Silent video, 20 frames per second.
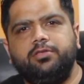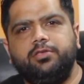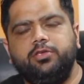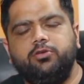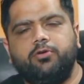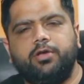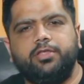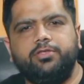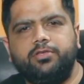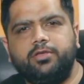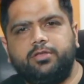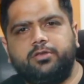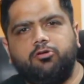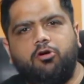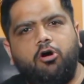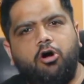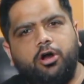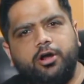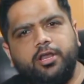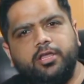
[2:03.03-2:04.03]
you can just
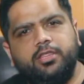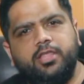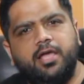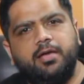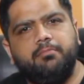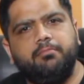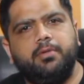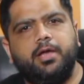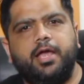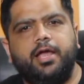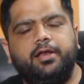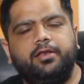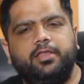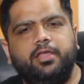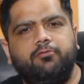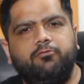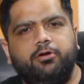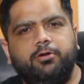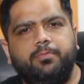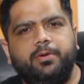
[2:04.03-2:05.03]
order them and
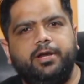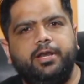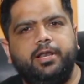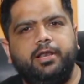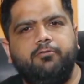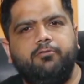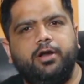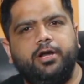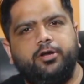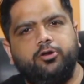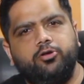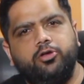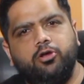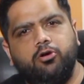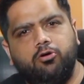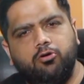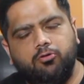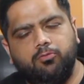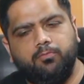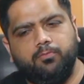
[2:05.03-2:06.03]
they would be delivered to
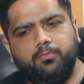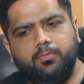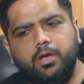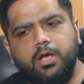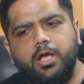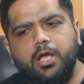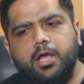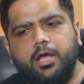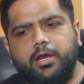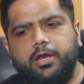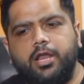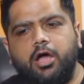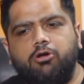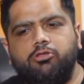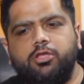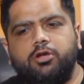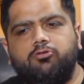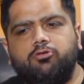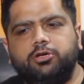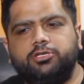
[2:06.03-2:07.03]
your home. Now
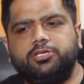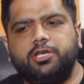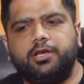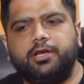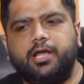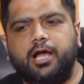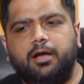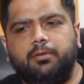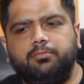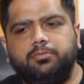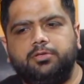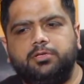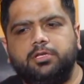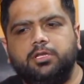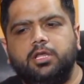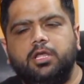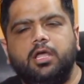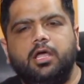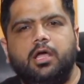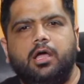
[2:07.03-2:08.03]
the question comes,
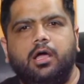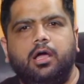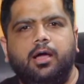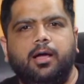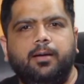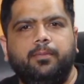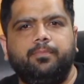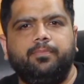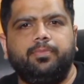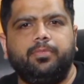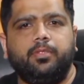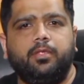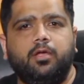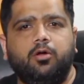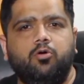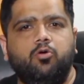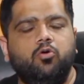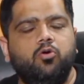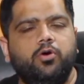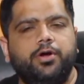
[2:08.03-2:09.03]

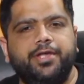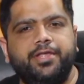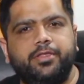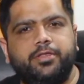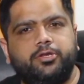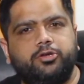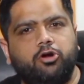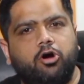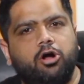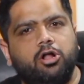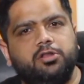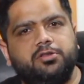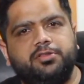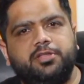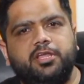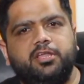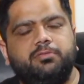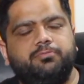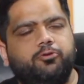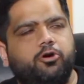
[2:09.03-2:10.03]
who installs
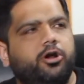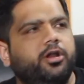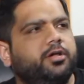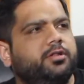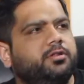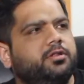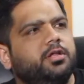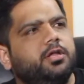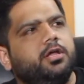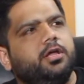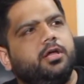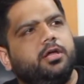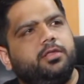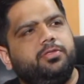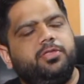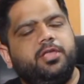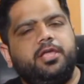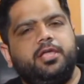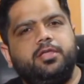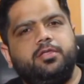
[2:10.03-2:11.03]
these products?
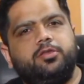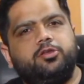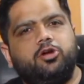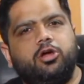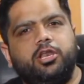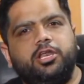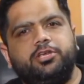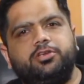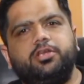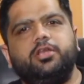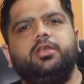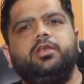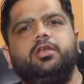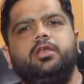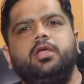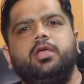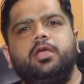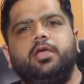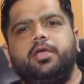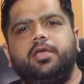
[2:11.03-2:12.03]
The
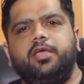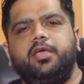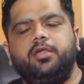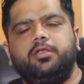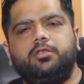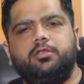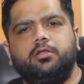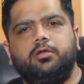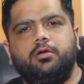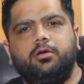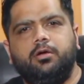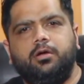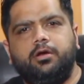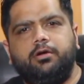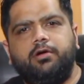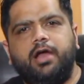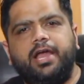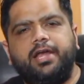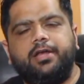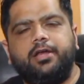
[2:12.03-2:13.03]
installation is
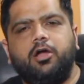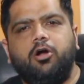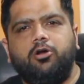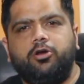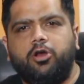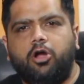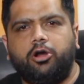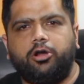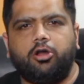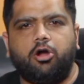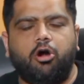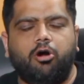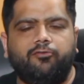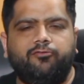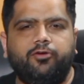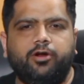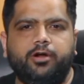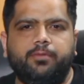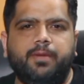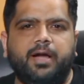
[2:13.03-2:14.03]
right now not
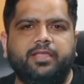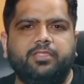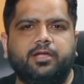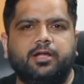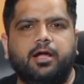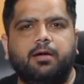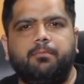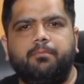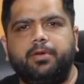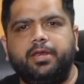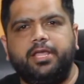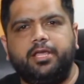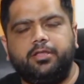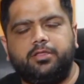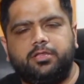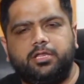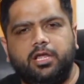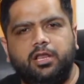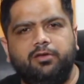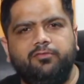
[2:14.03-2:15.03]
offered by the company
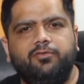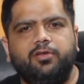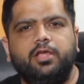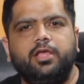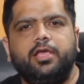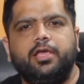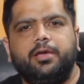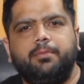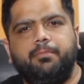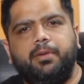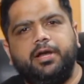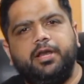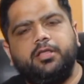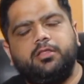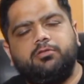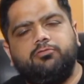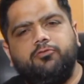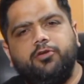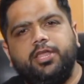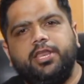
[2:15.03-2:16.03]
itself, but
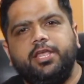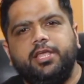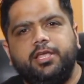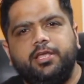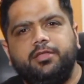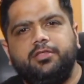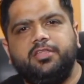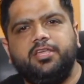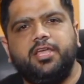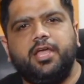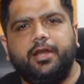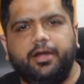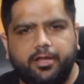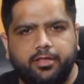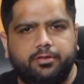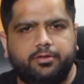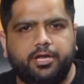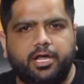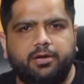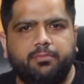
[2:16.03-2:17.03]
it's very easy and
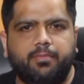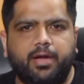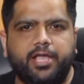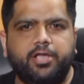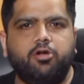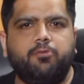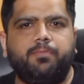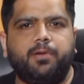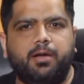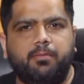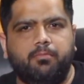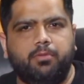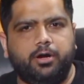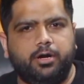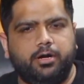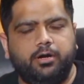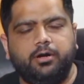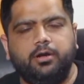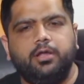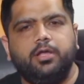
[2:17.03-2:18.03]
is done by your plumber.